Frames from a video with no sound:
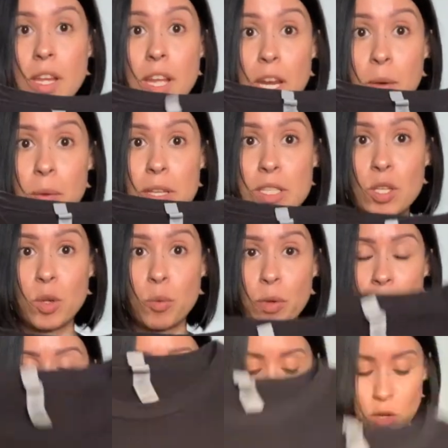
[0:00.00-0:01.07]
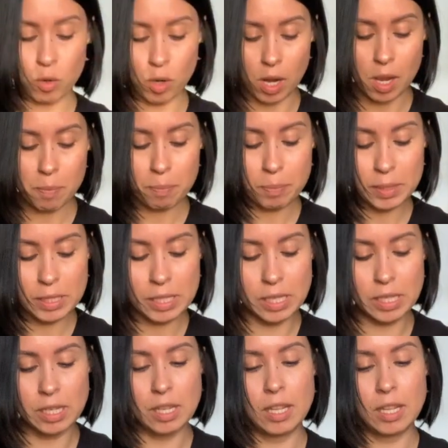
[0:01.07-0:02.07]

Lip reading: Anyway, so we have our crops,